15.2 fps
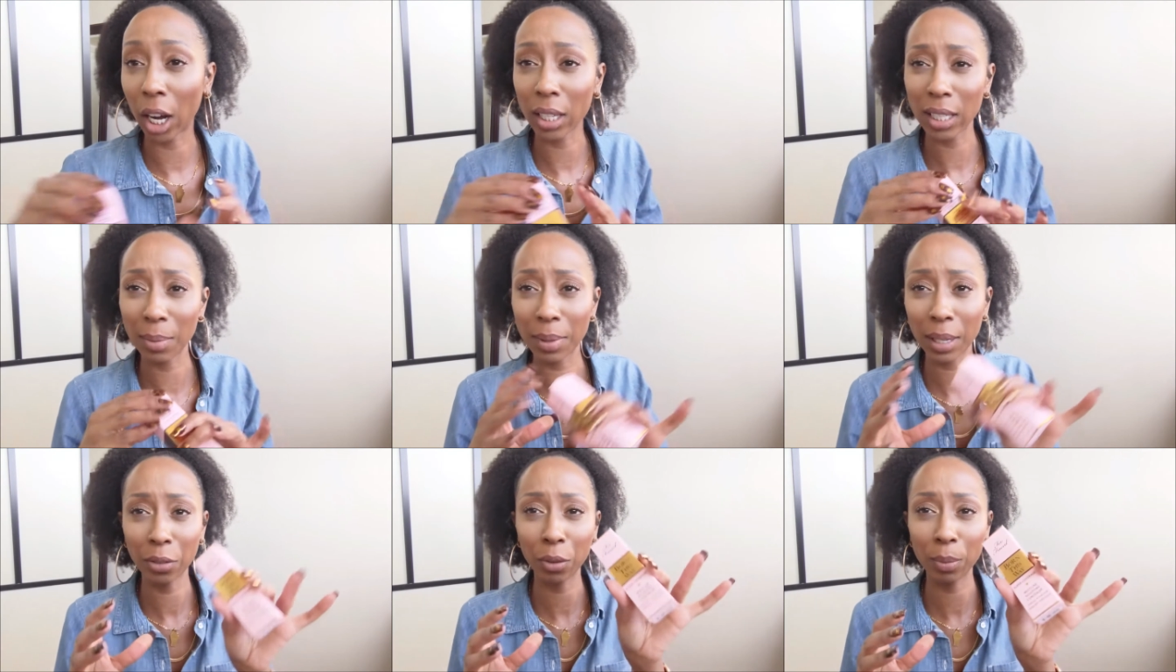I got
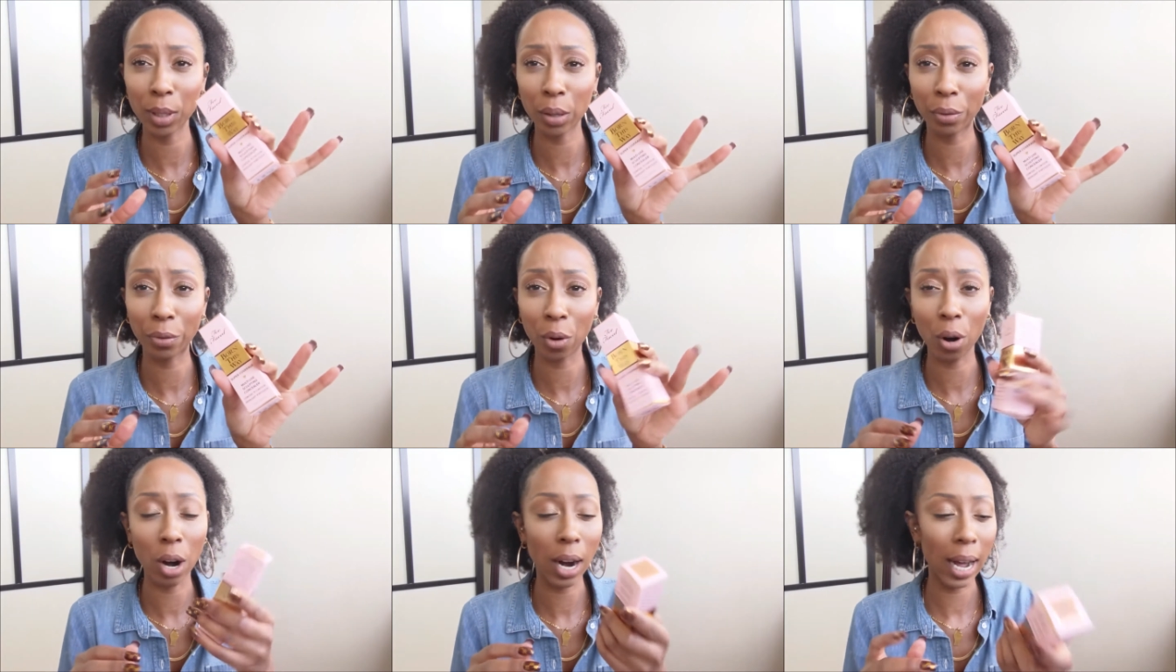something from
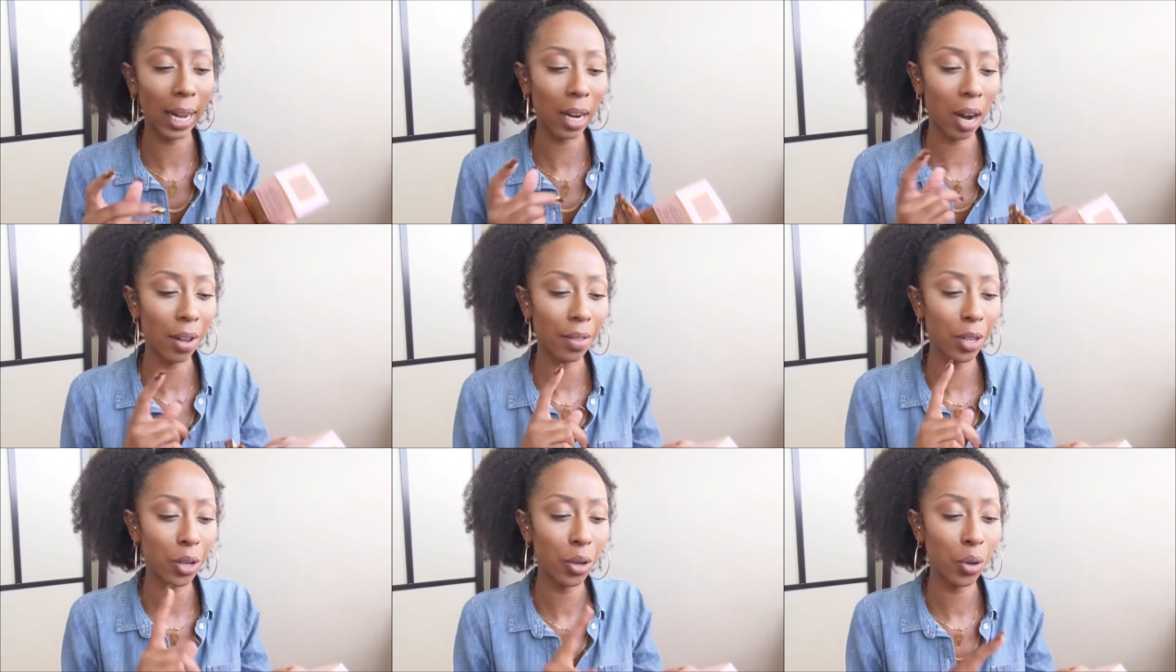Sephora. I
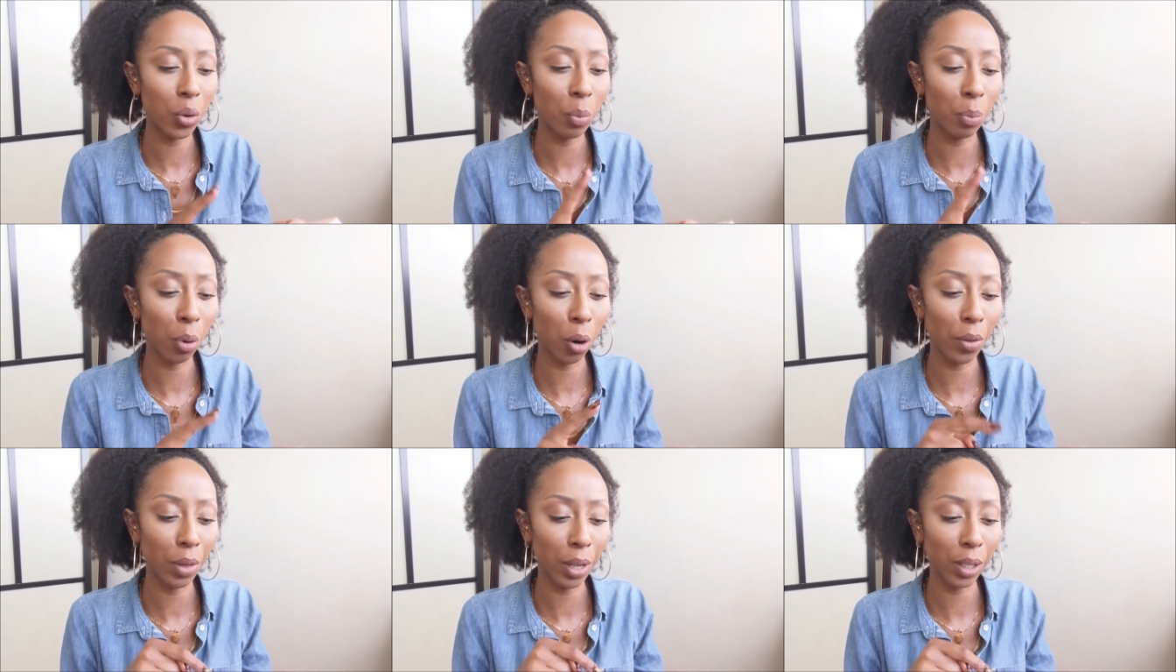got the new
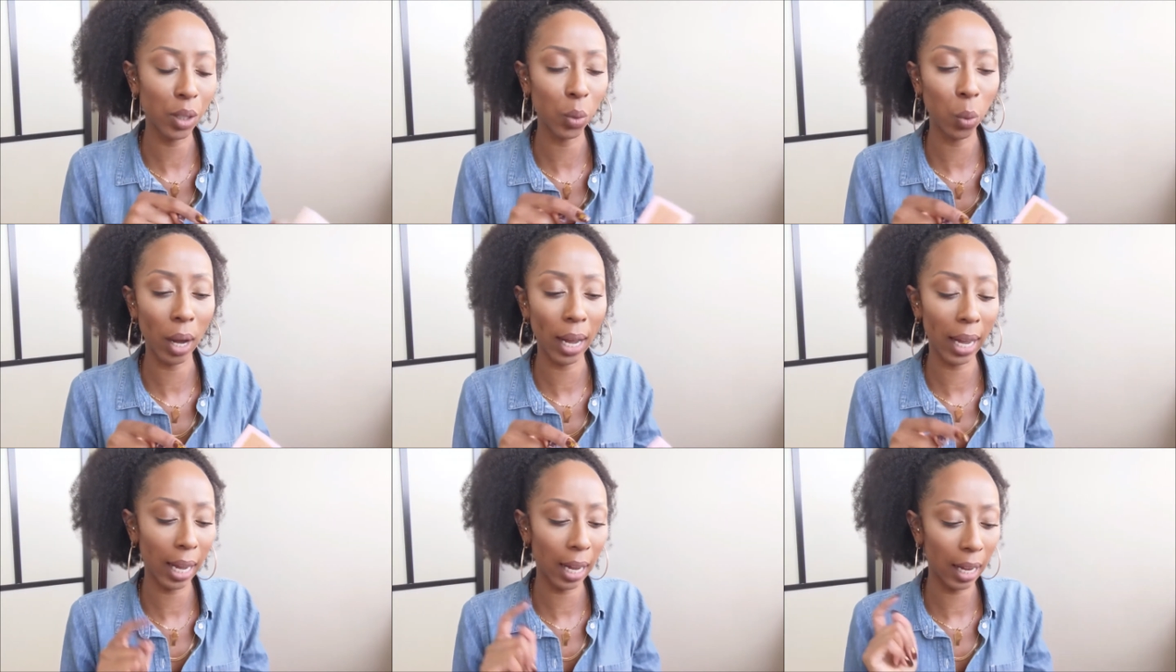Born This
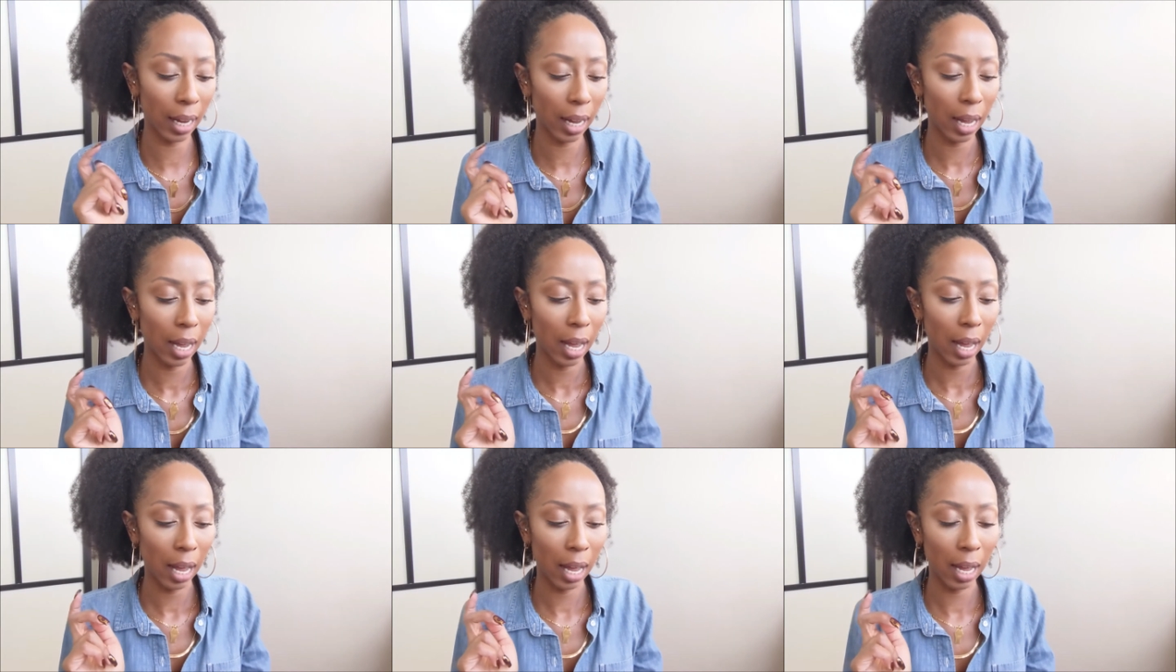Way
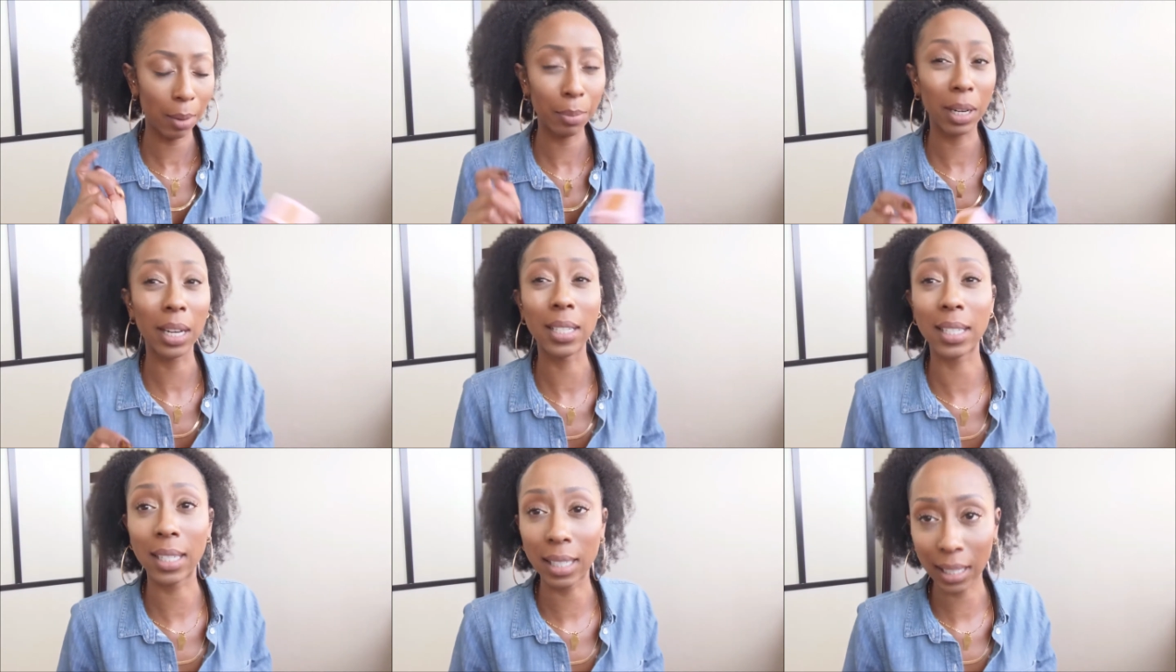um,
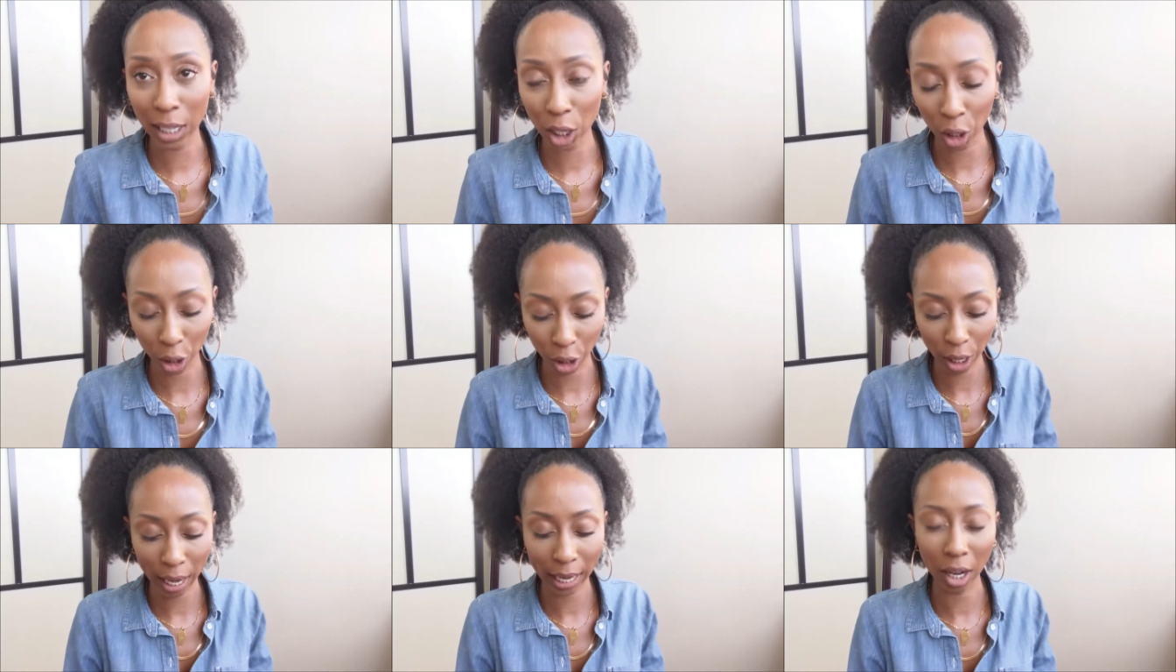
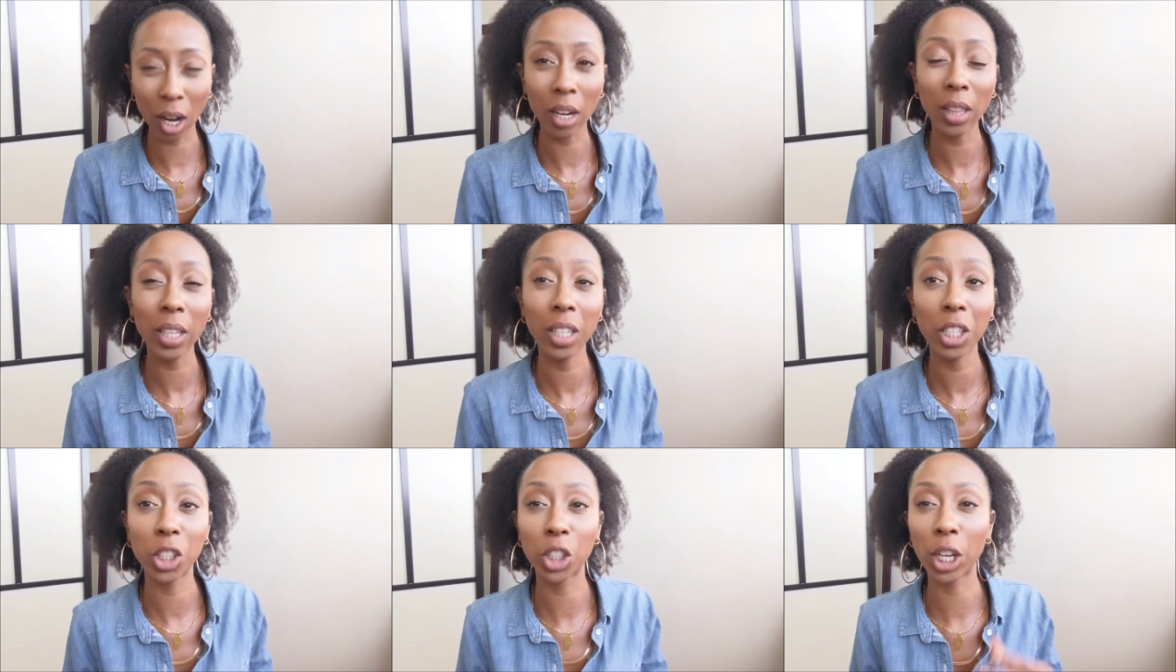concealer. I got
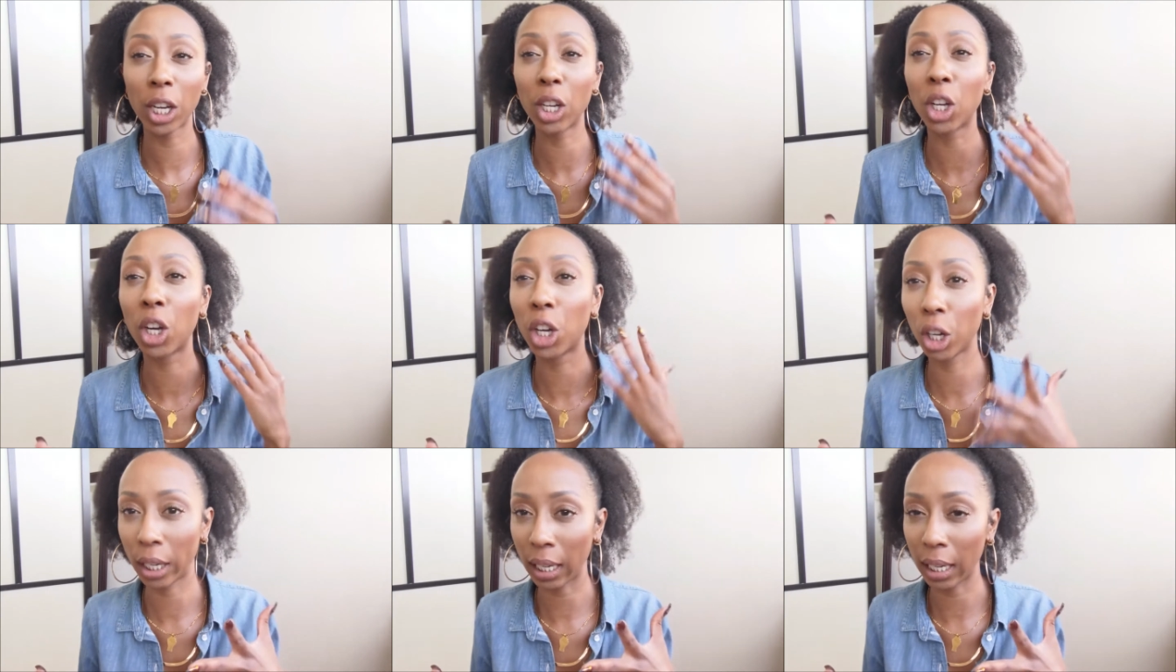it in the shade
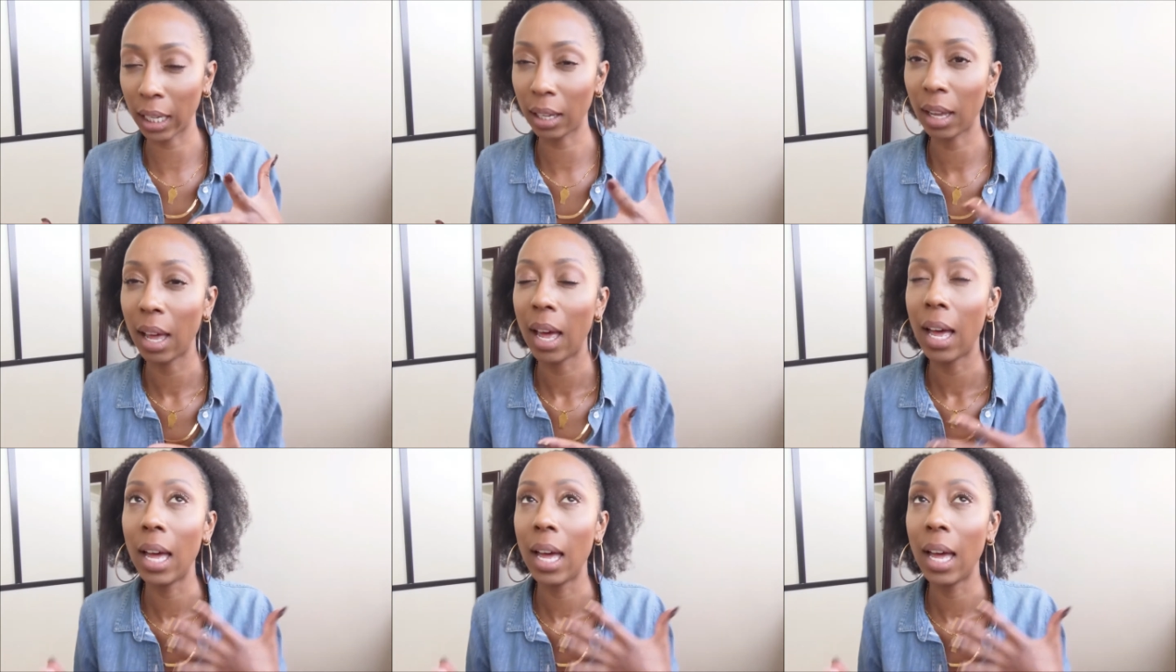Cookie.